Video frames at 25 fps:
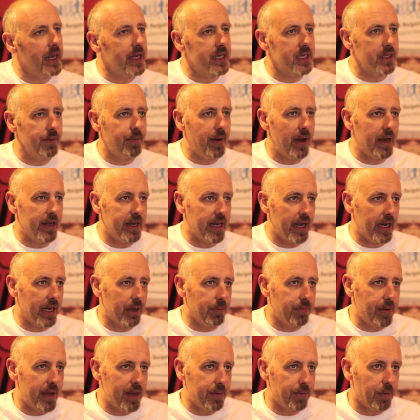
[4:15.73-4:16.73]
It's about
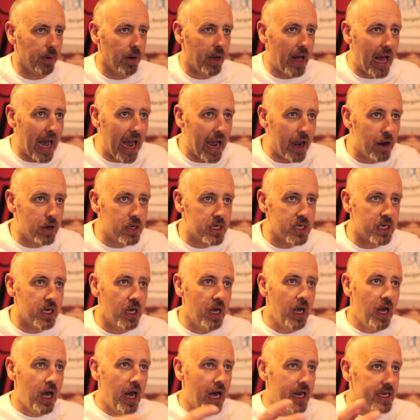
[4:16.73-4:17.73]
getting people out
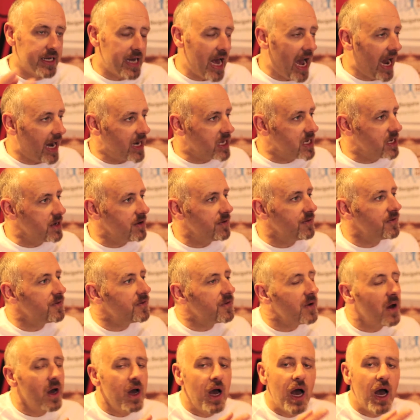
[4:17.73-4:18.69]
and active